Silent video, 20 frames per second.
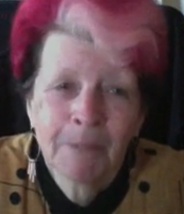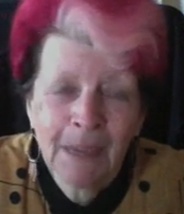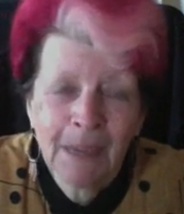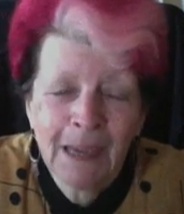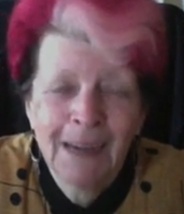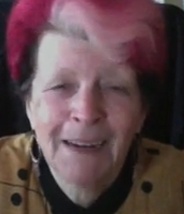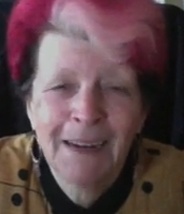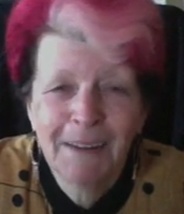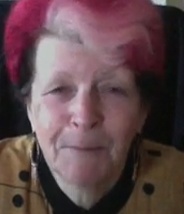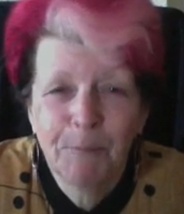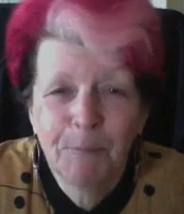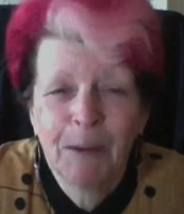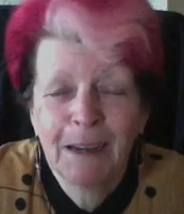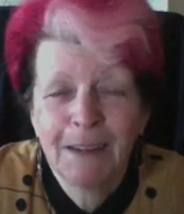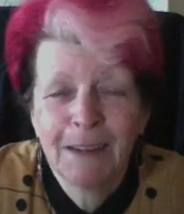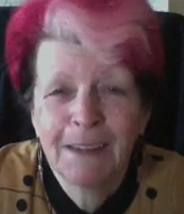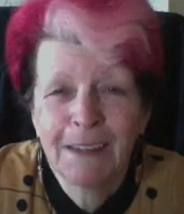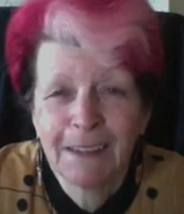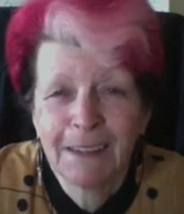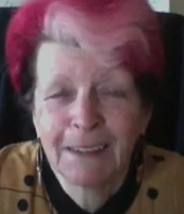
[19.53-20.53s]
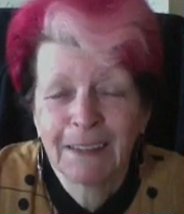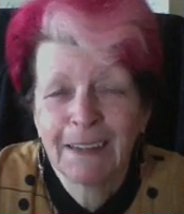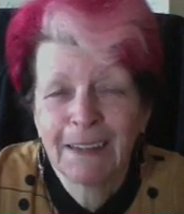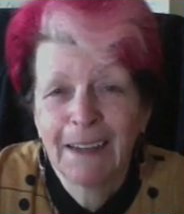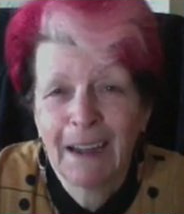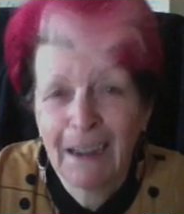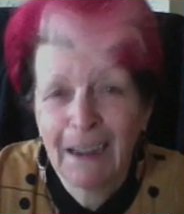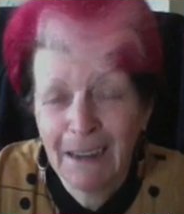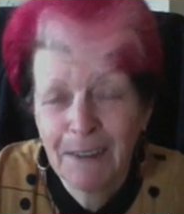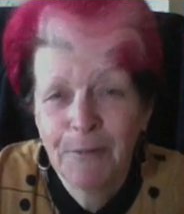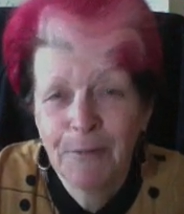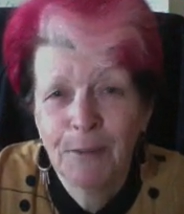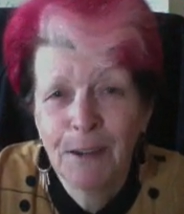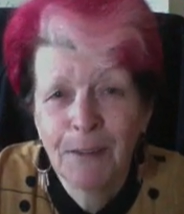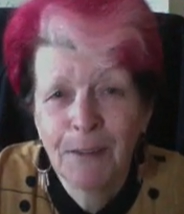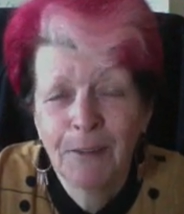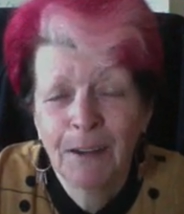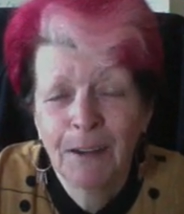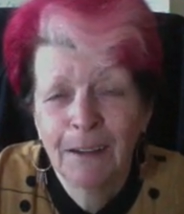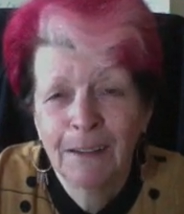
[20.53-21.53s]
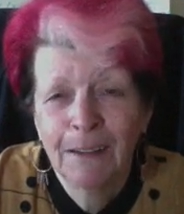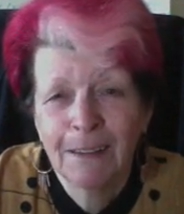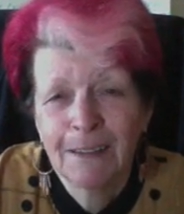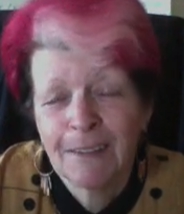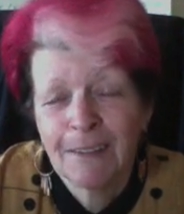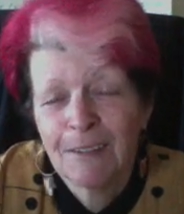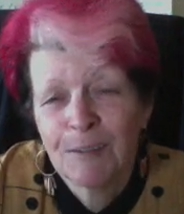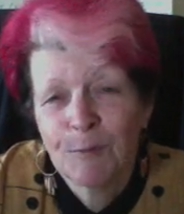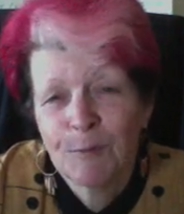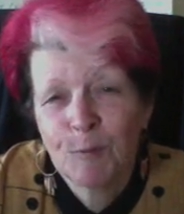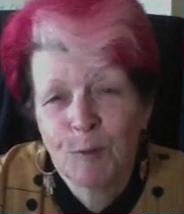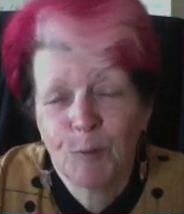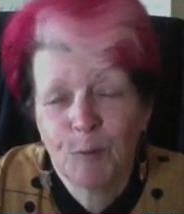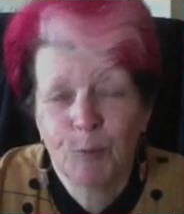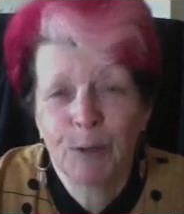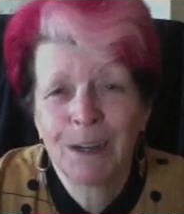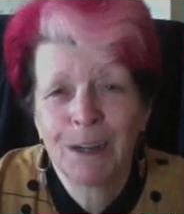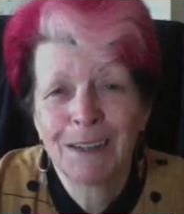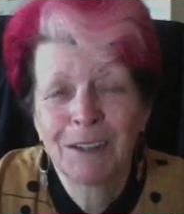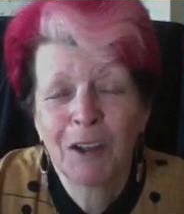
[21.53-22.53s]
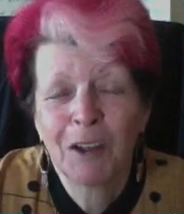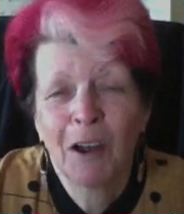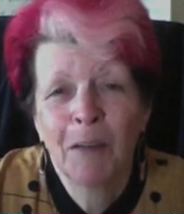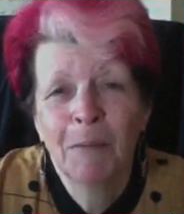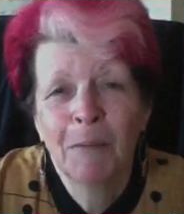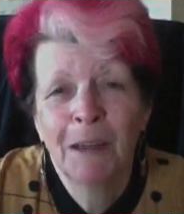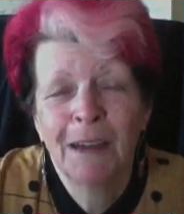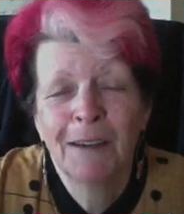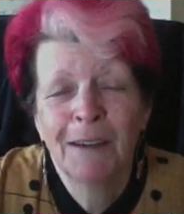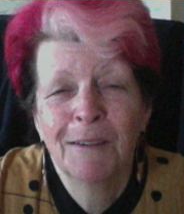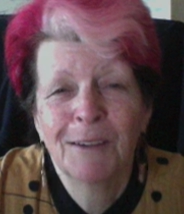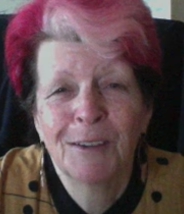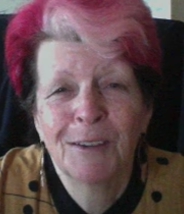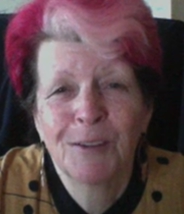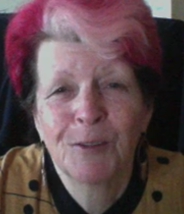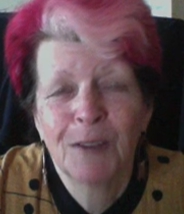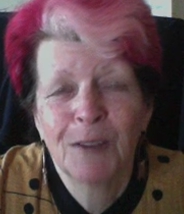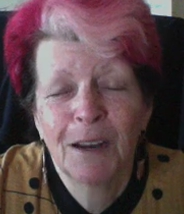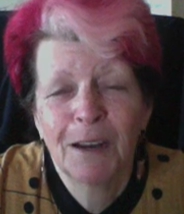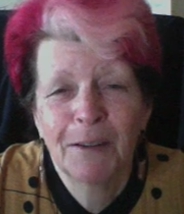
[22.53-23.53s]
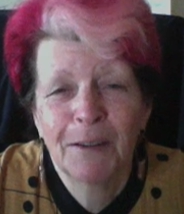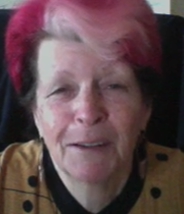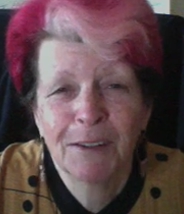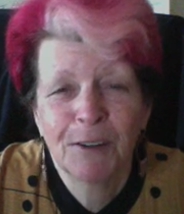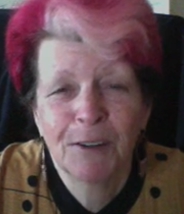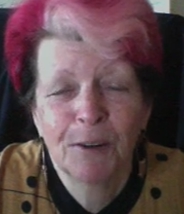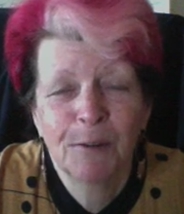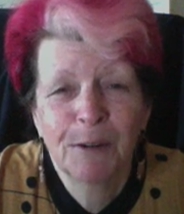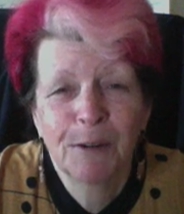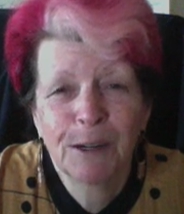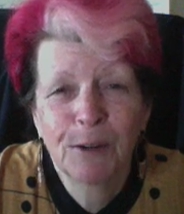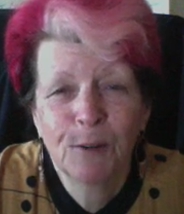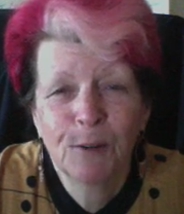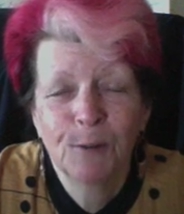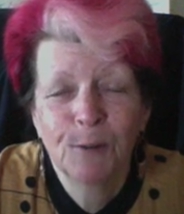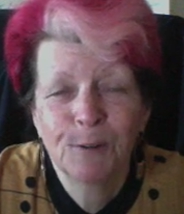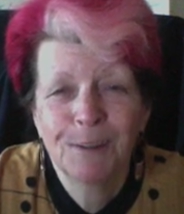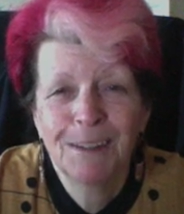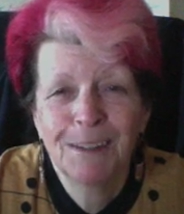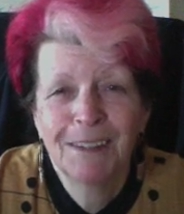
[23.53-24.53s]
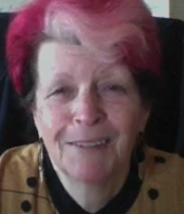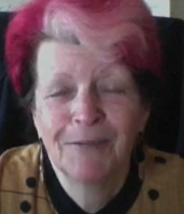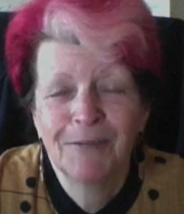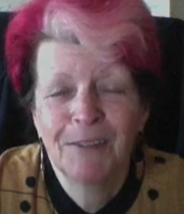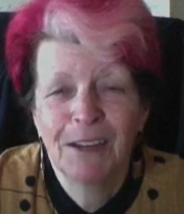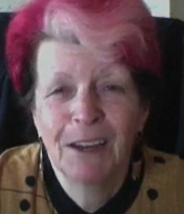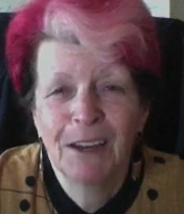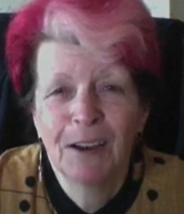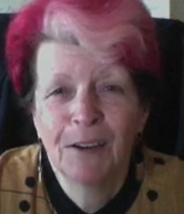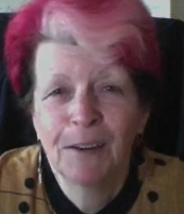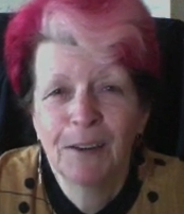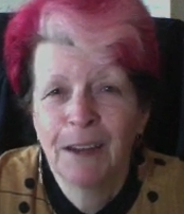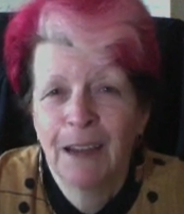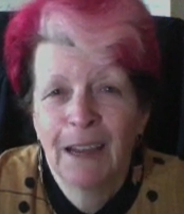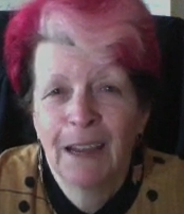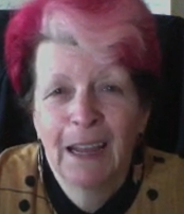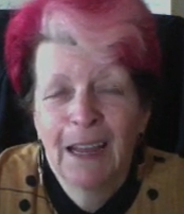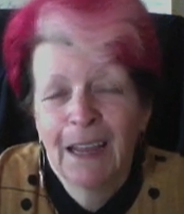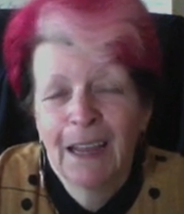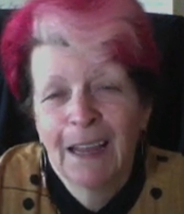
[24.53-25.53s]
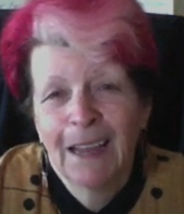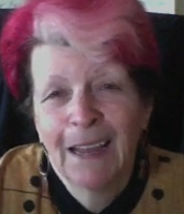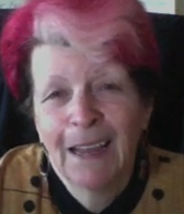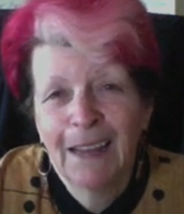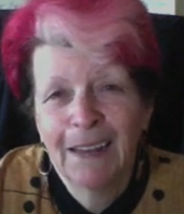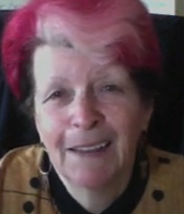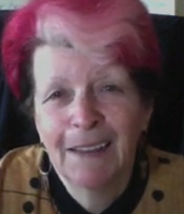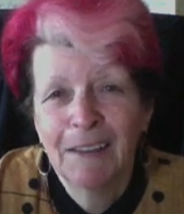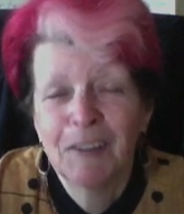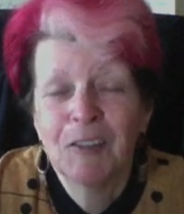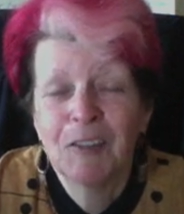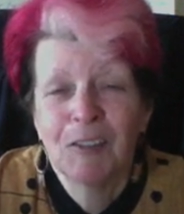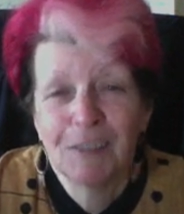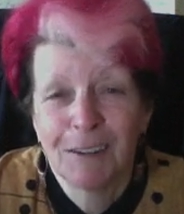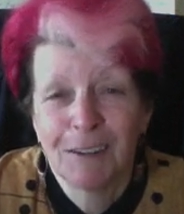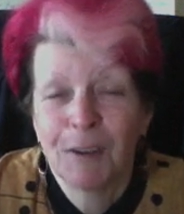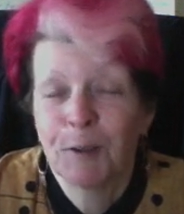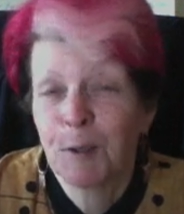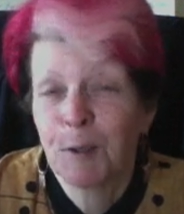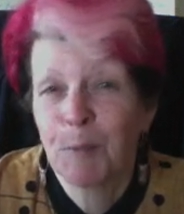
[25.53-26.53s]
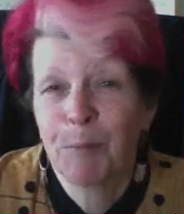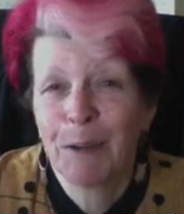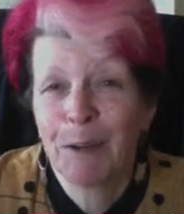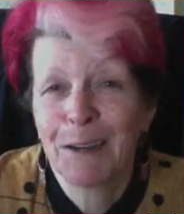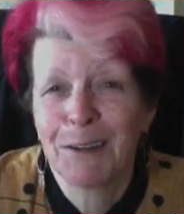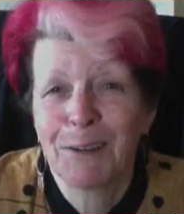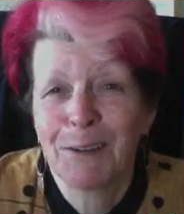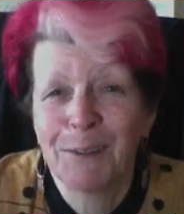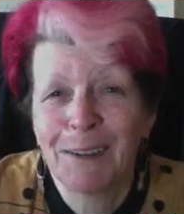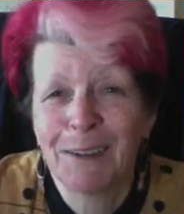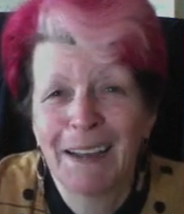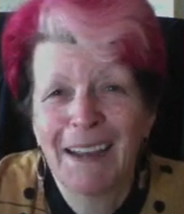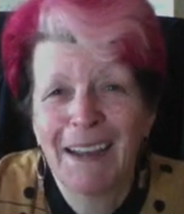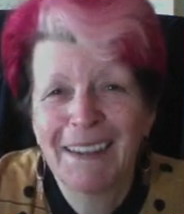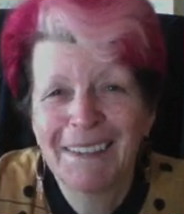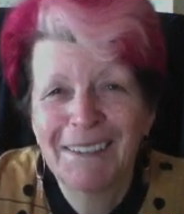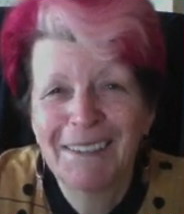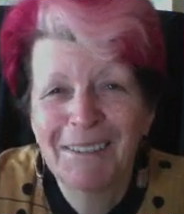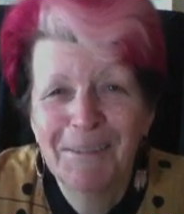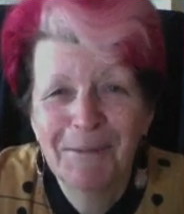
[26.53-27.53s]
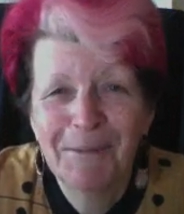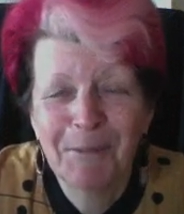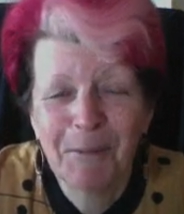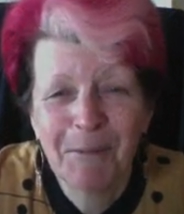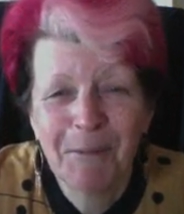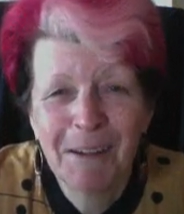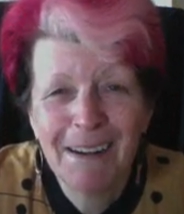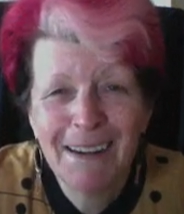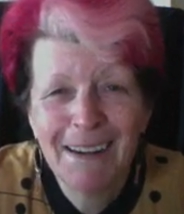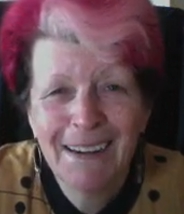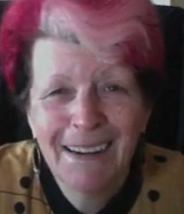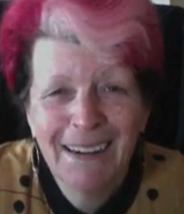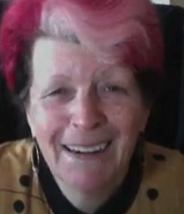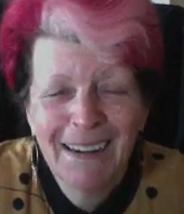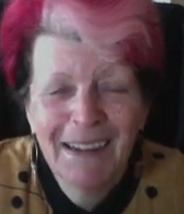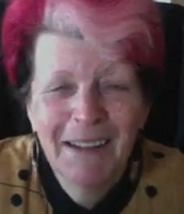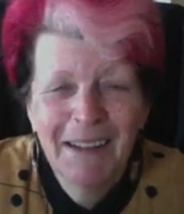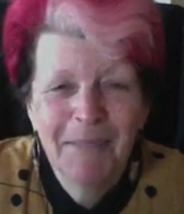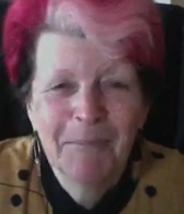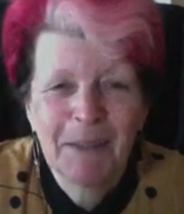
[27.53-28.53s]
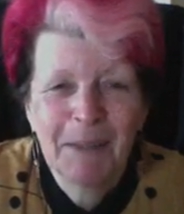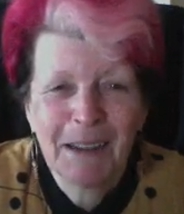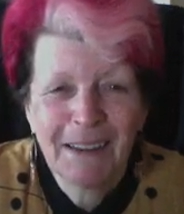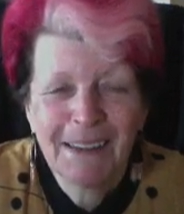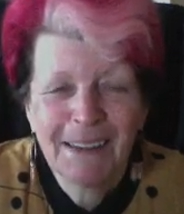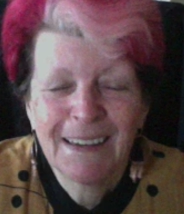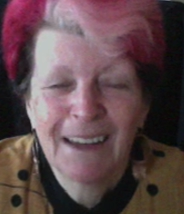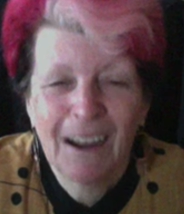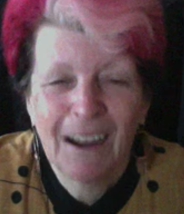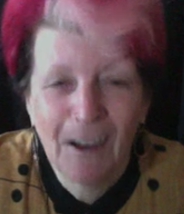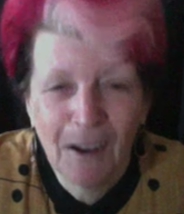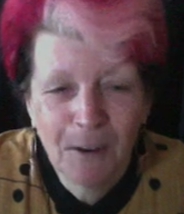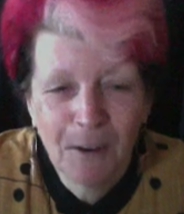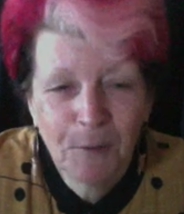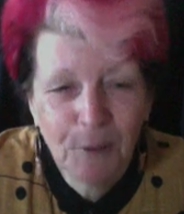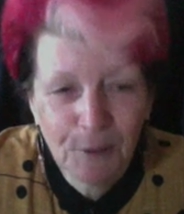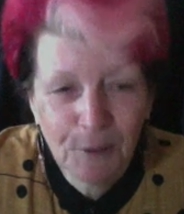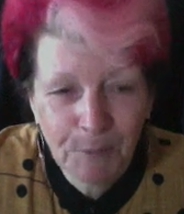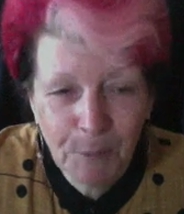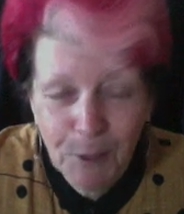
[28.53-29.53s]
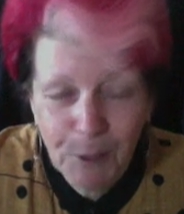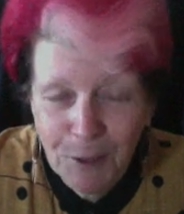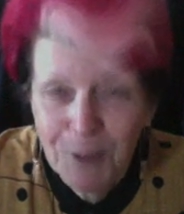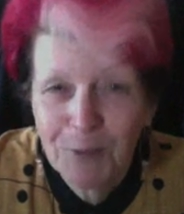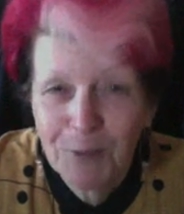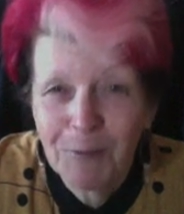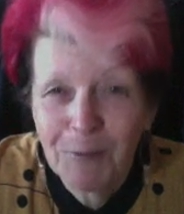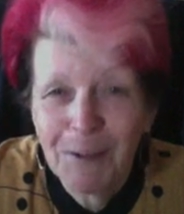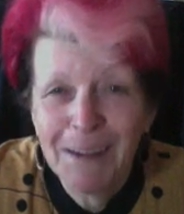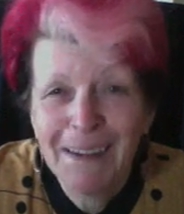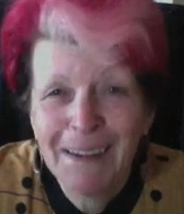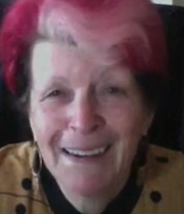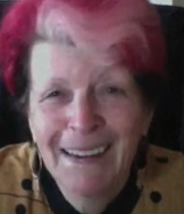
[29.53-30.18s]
It is basically hay fever. It's springtime here in Australia as I record this video, and this is an occupational hazard for me, but I will persevere